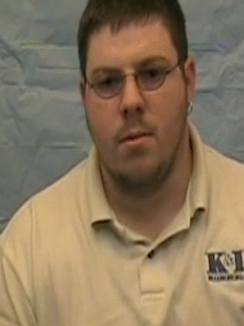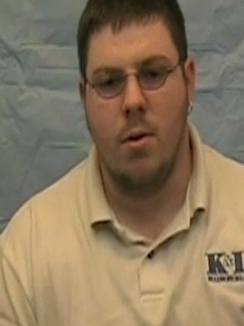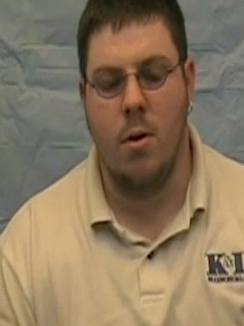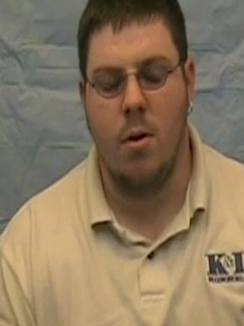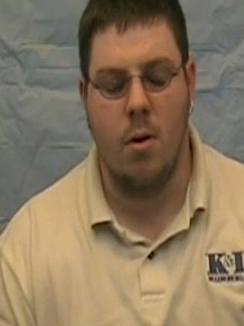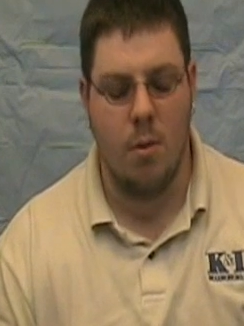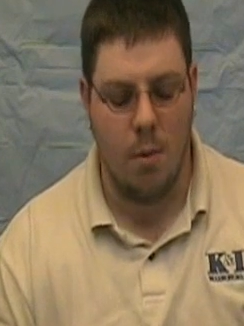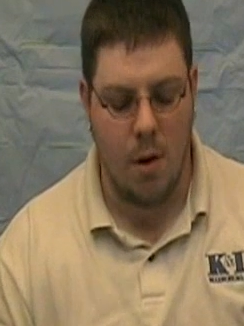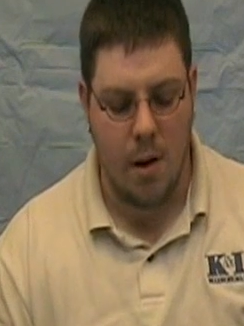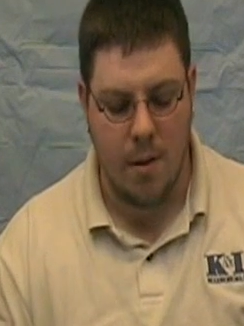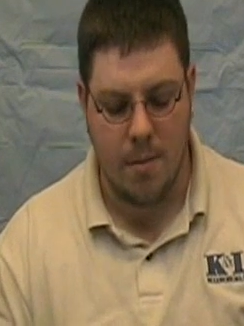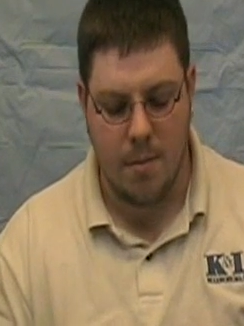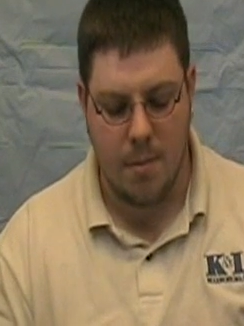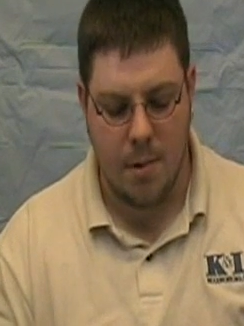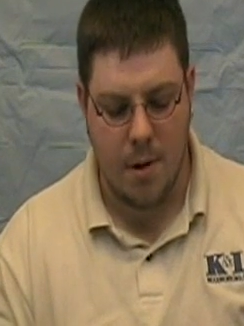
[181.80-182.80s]
what,
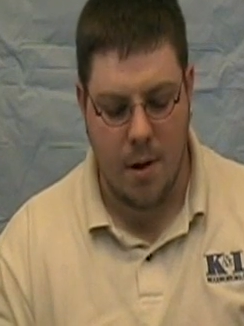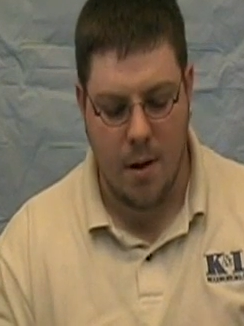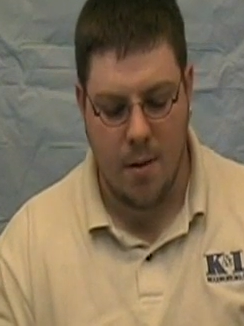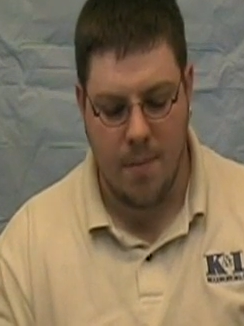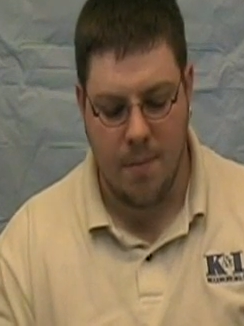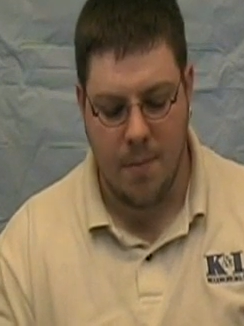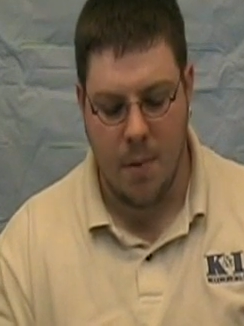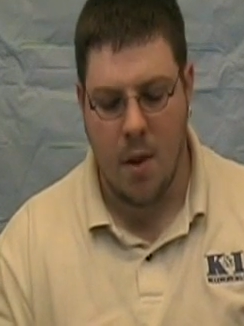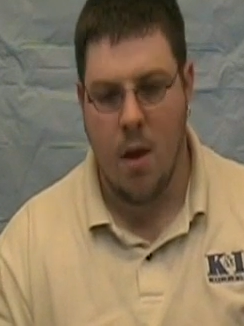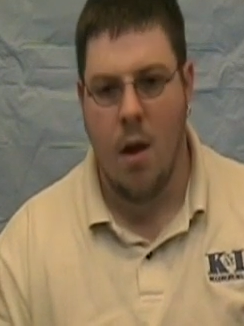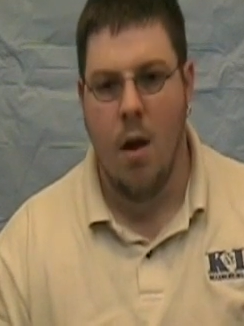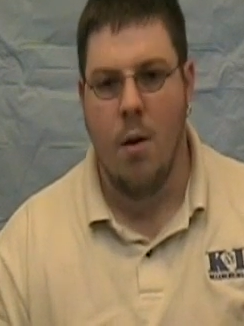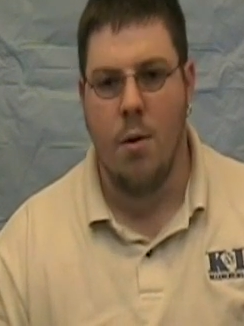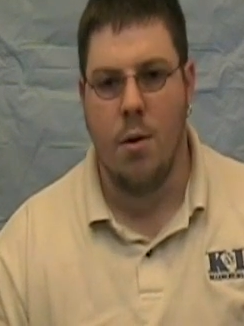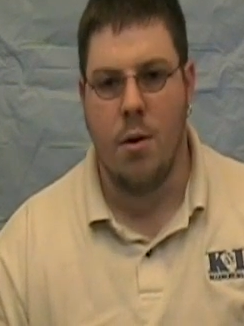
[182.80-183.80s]
but
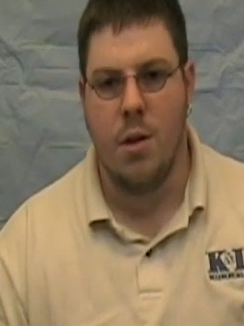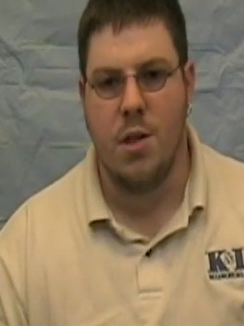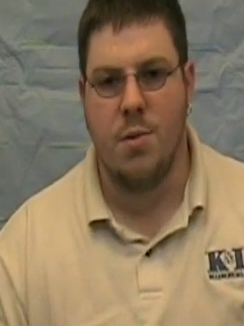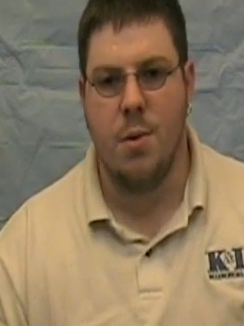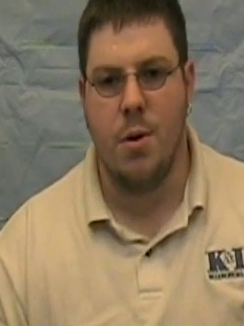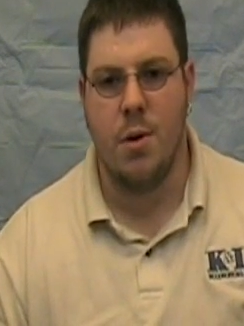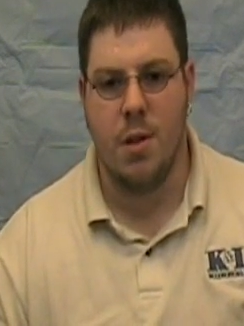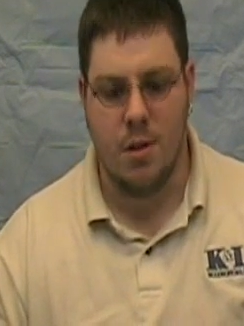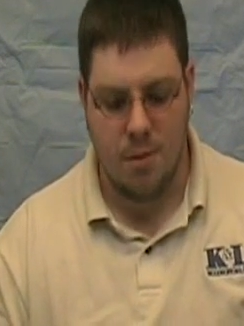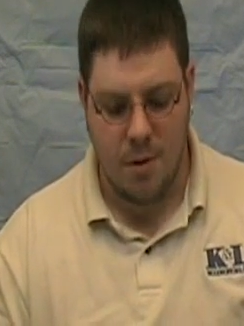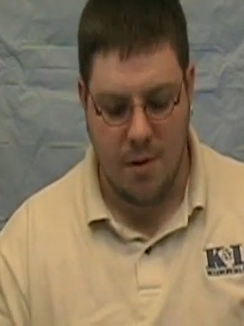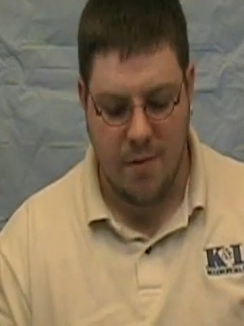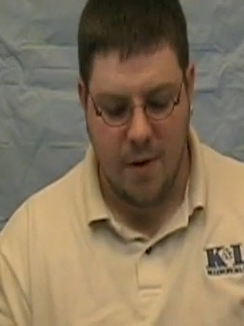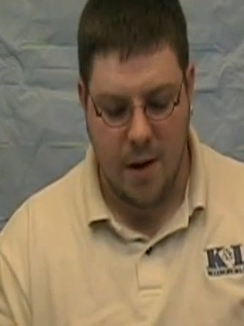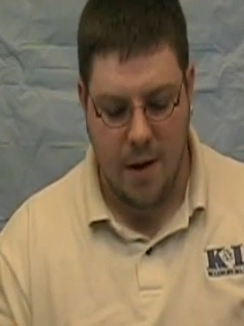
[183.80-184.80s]
we're going to smoke this one
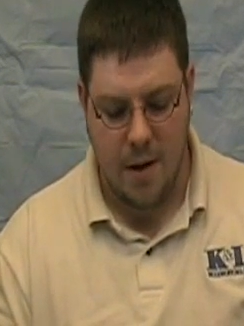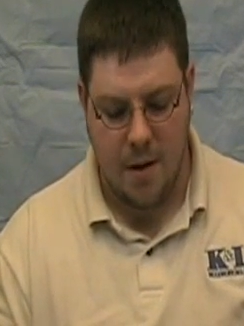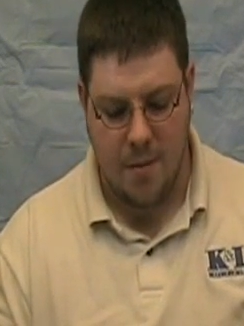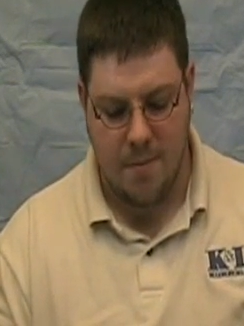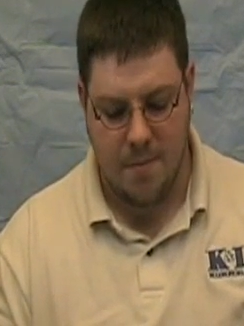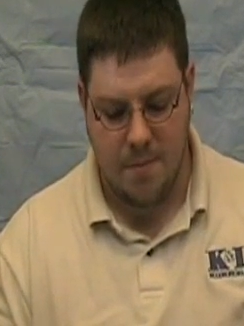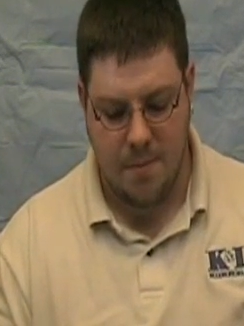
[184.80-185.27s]
and find out.